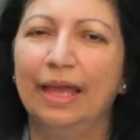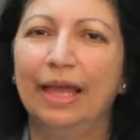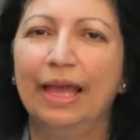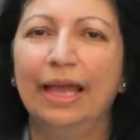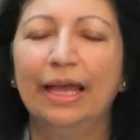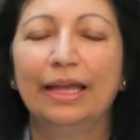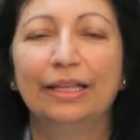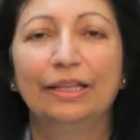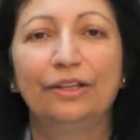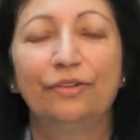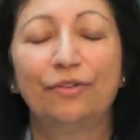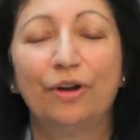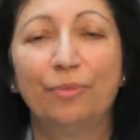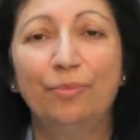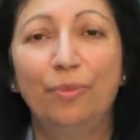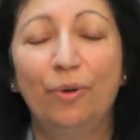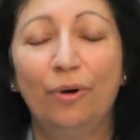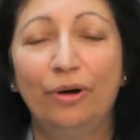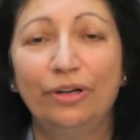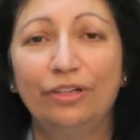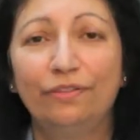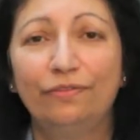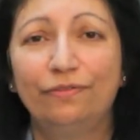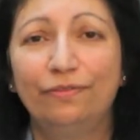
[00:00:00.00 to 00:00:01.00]
The
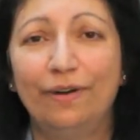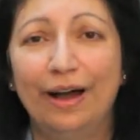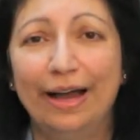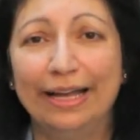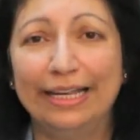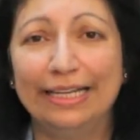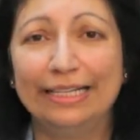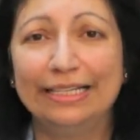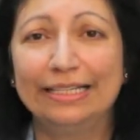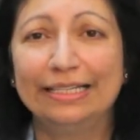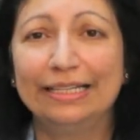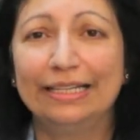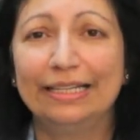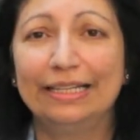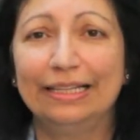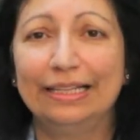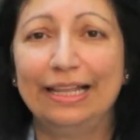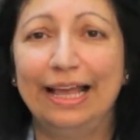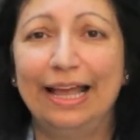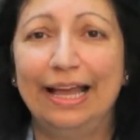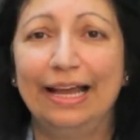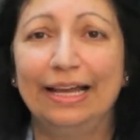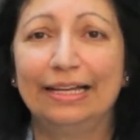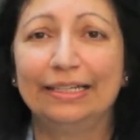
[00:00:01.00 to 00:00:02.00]
report finds
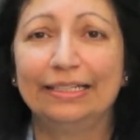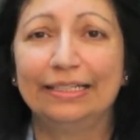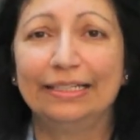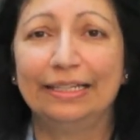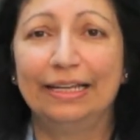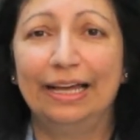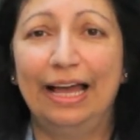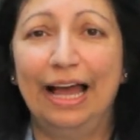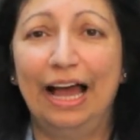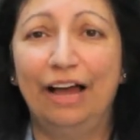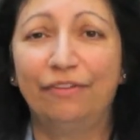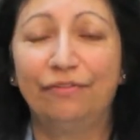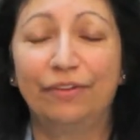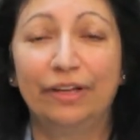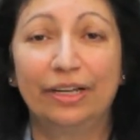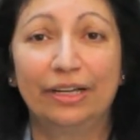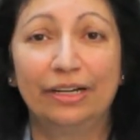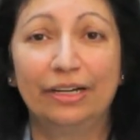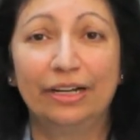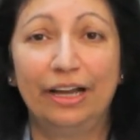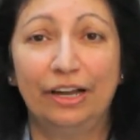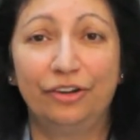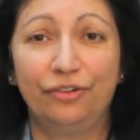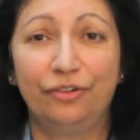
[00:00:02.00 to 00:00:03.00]
that
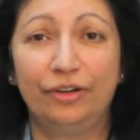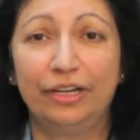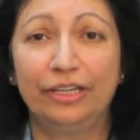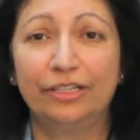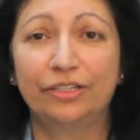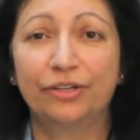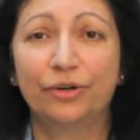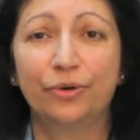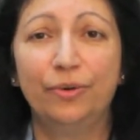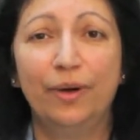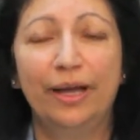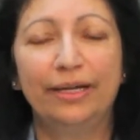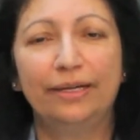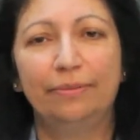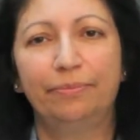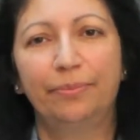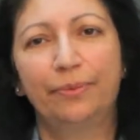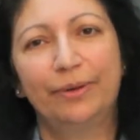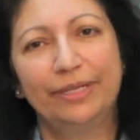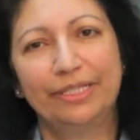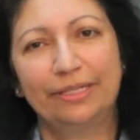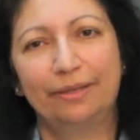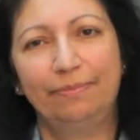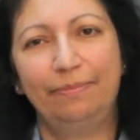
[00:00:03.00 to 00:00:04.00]
African countries grew at a
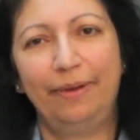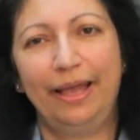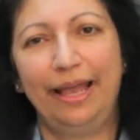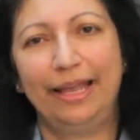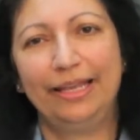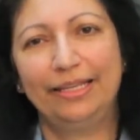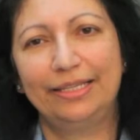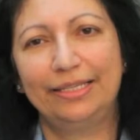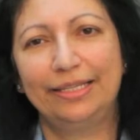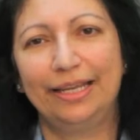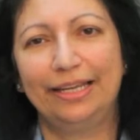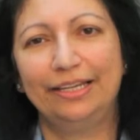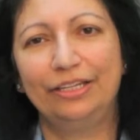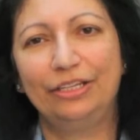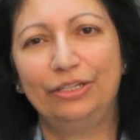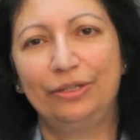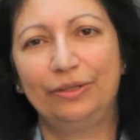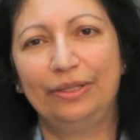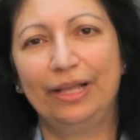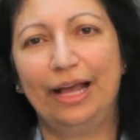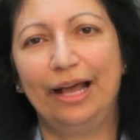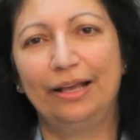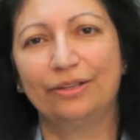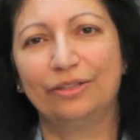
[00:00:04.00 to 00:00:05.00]
brisk pace in
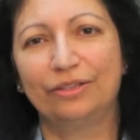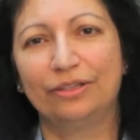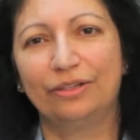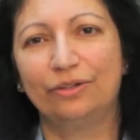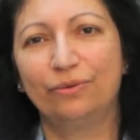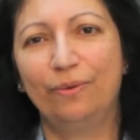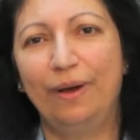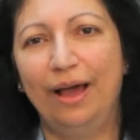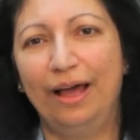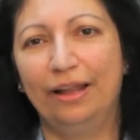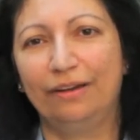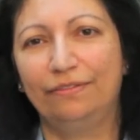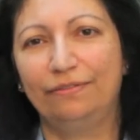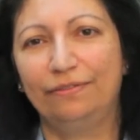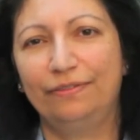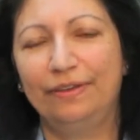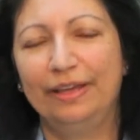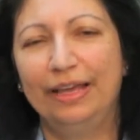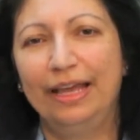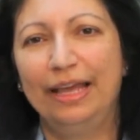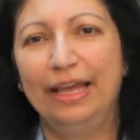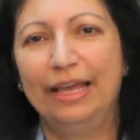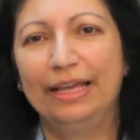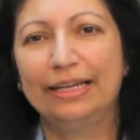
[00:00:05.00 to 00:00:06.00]
2012,
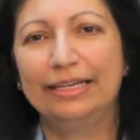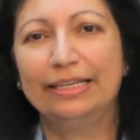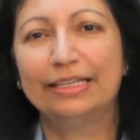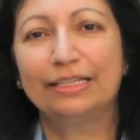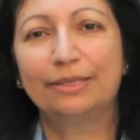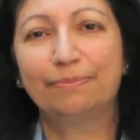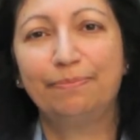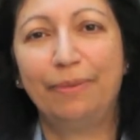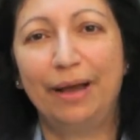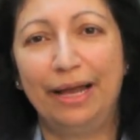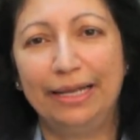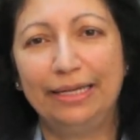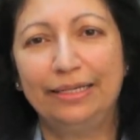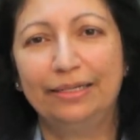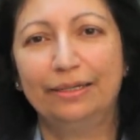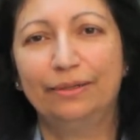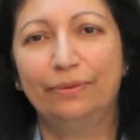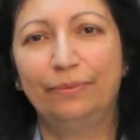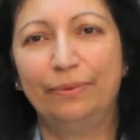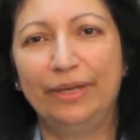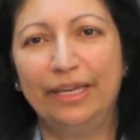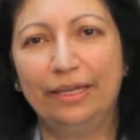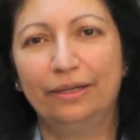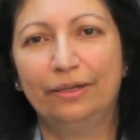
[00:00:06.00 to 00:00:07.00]
despite a
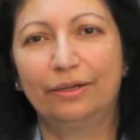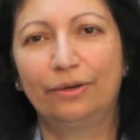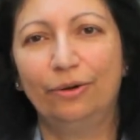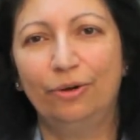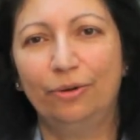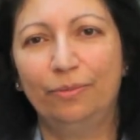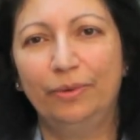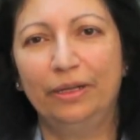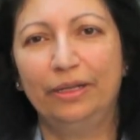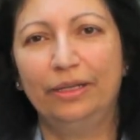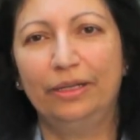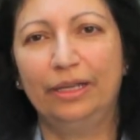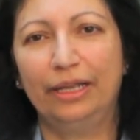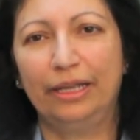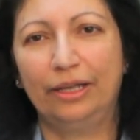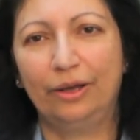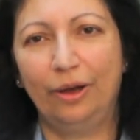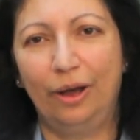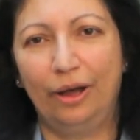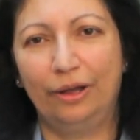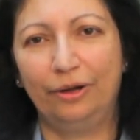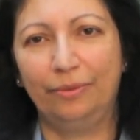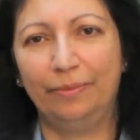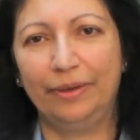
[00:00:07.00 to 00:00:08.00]
weak global
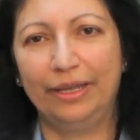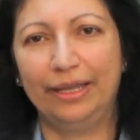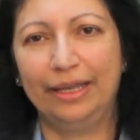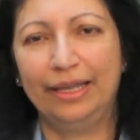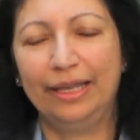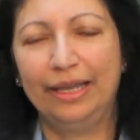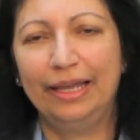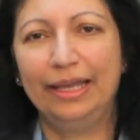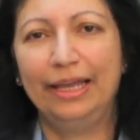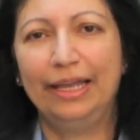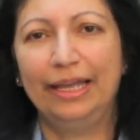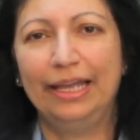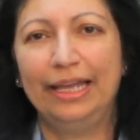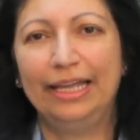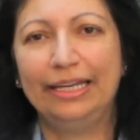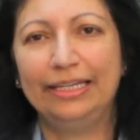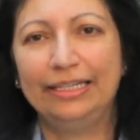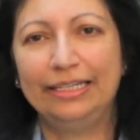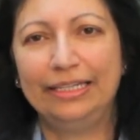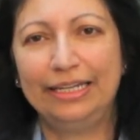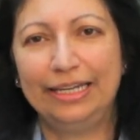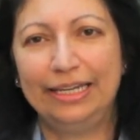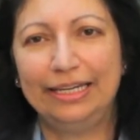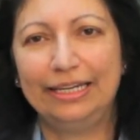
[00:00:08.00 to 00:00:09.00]
economy.
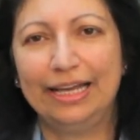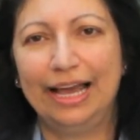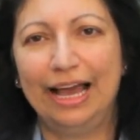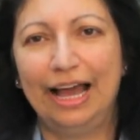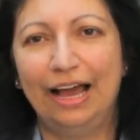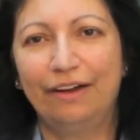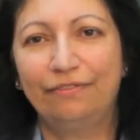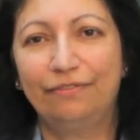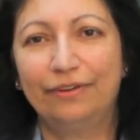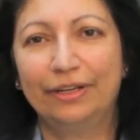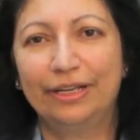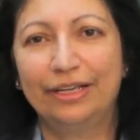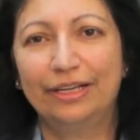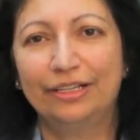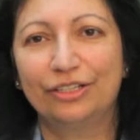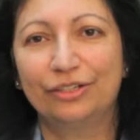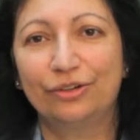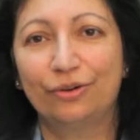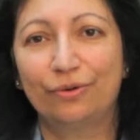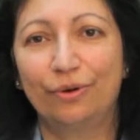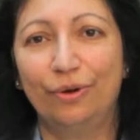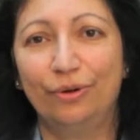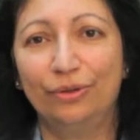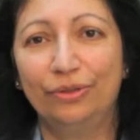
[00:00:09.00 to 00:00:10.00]
Indeed, Africa's
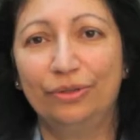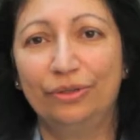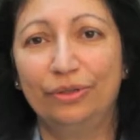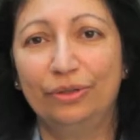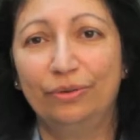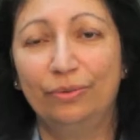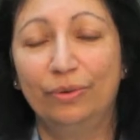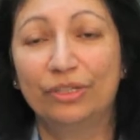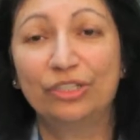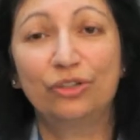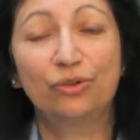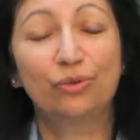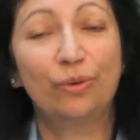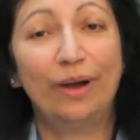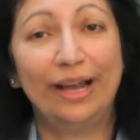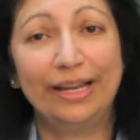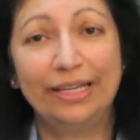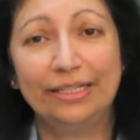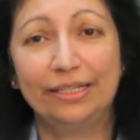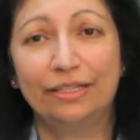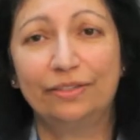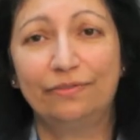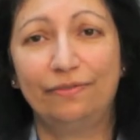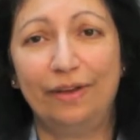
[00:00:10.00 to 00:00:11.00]
growth was
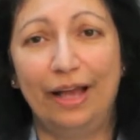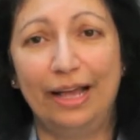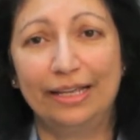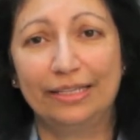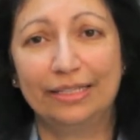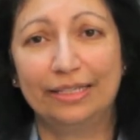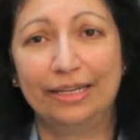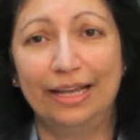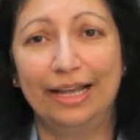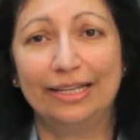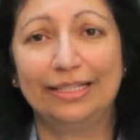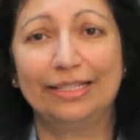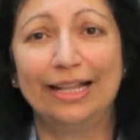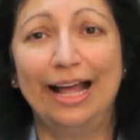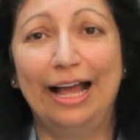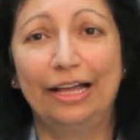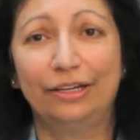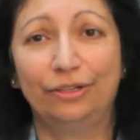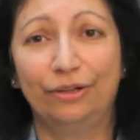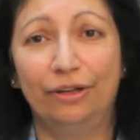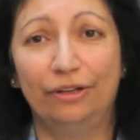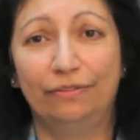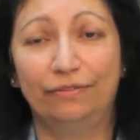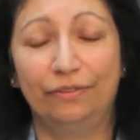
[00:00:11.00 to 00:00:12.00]
twice as fast as
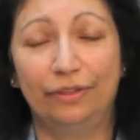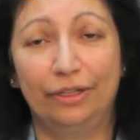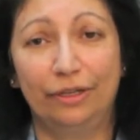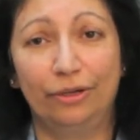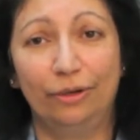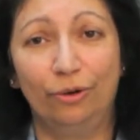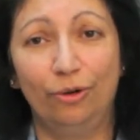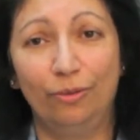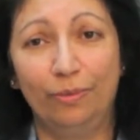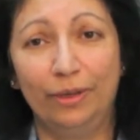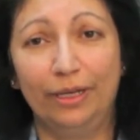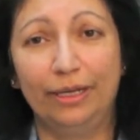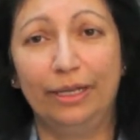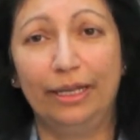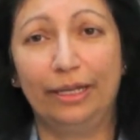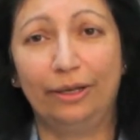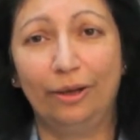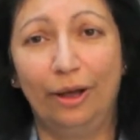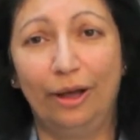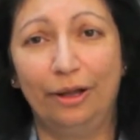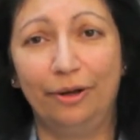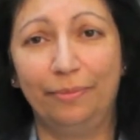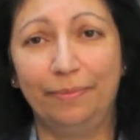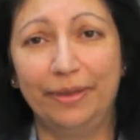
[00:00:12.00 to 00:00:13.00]
that of the global
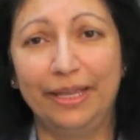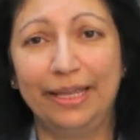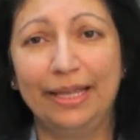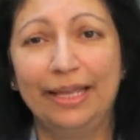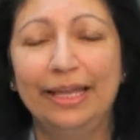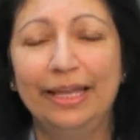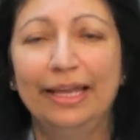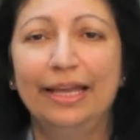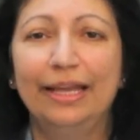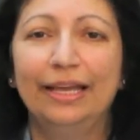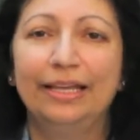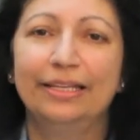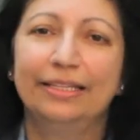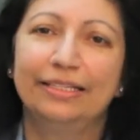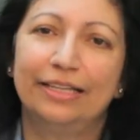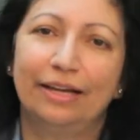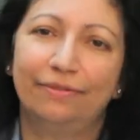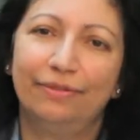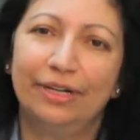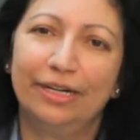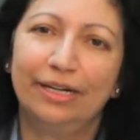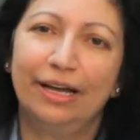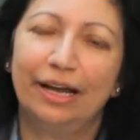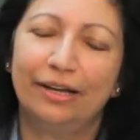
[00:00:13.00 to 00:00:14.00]
economy.
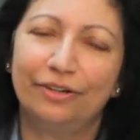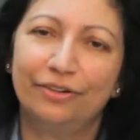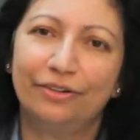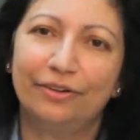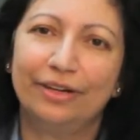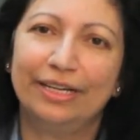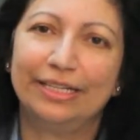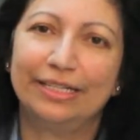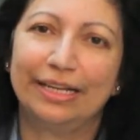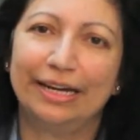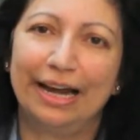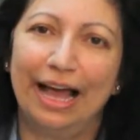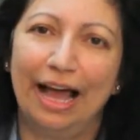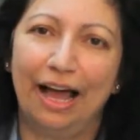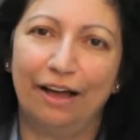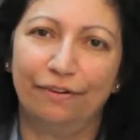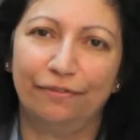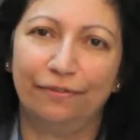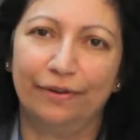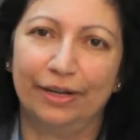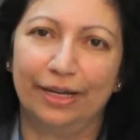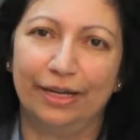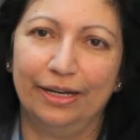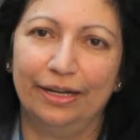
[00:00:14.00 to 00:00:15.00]
Several countries in
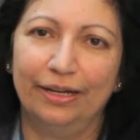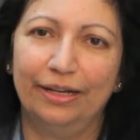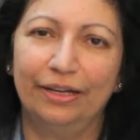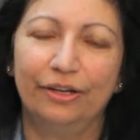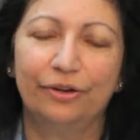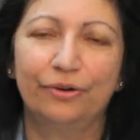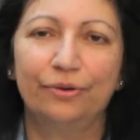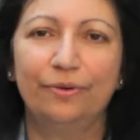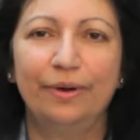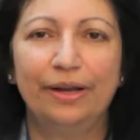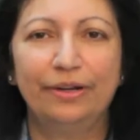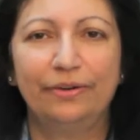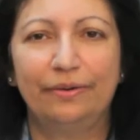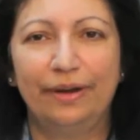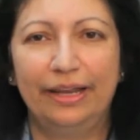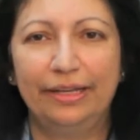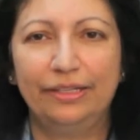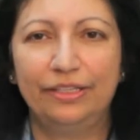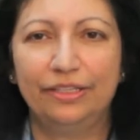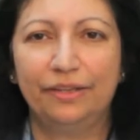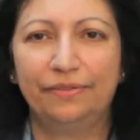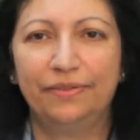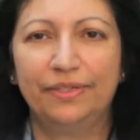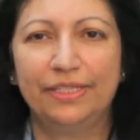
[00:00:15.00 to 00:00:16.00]
Africa grew at
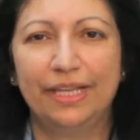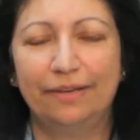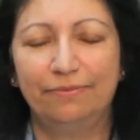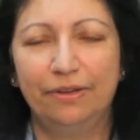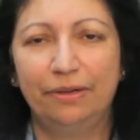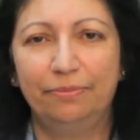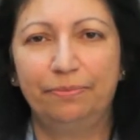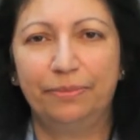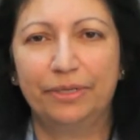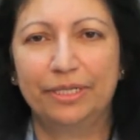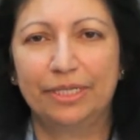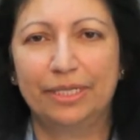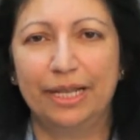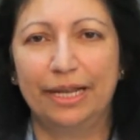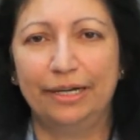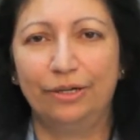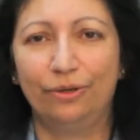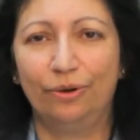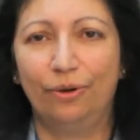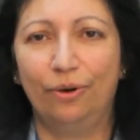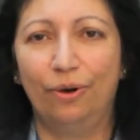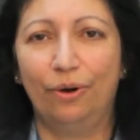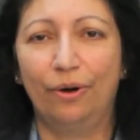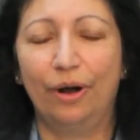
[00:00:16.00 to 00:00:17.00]
rates of 7%
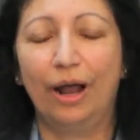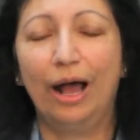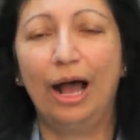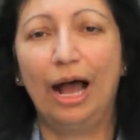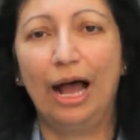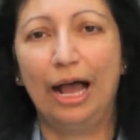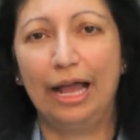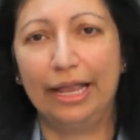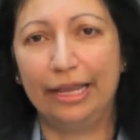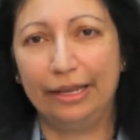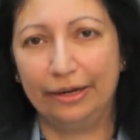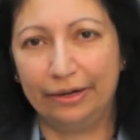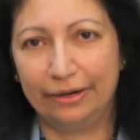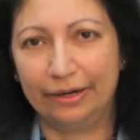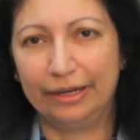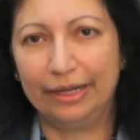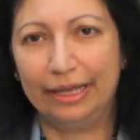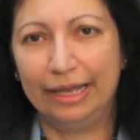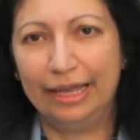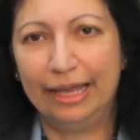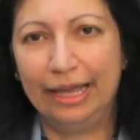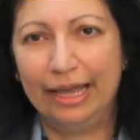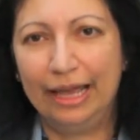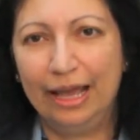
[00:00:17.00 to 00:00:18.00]
or higher,
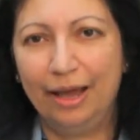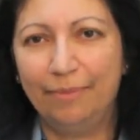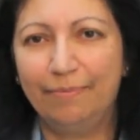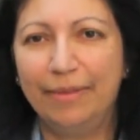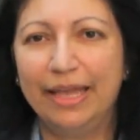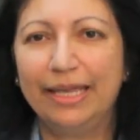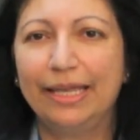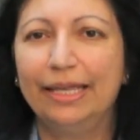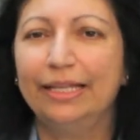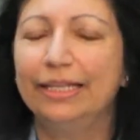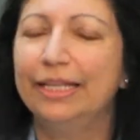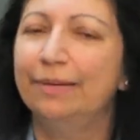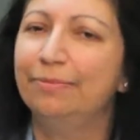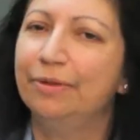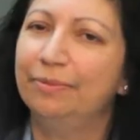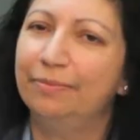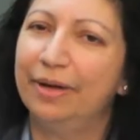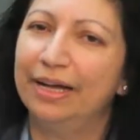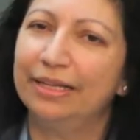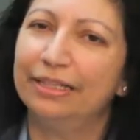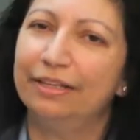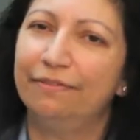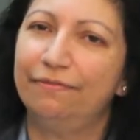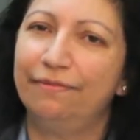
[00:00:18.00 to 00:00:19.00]
making them
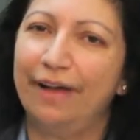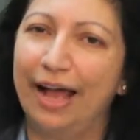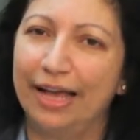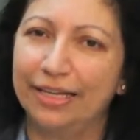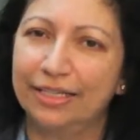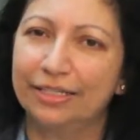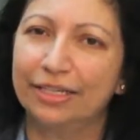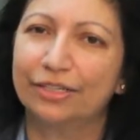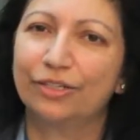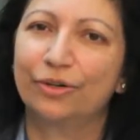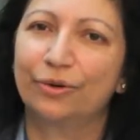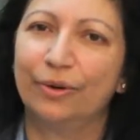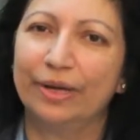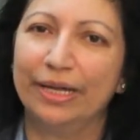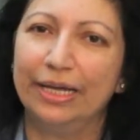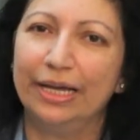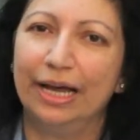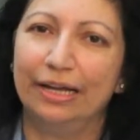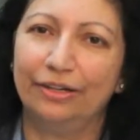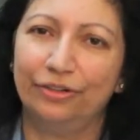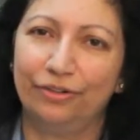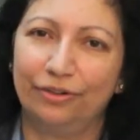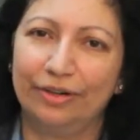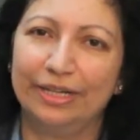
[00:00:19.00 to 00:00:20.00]
among the fastest growing
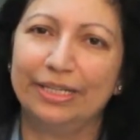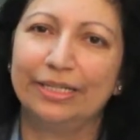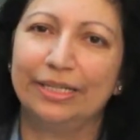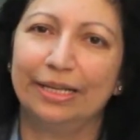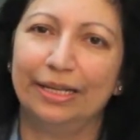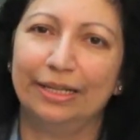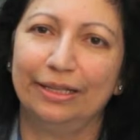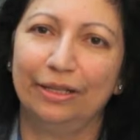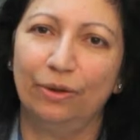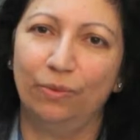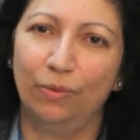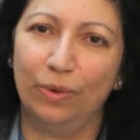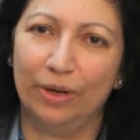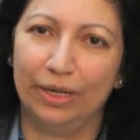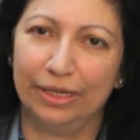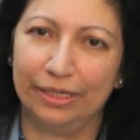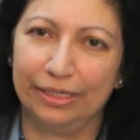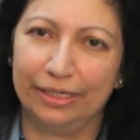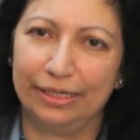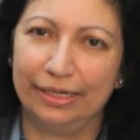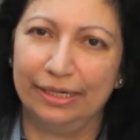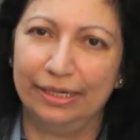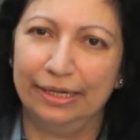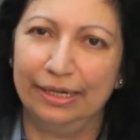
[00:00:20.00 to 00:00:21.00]
countries in the
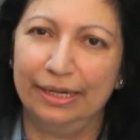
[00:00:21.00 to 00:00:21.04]
world.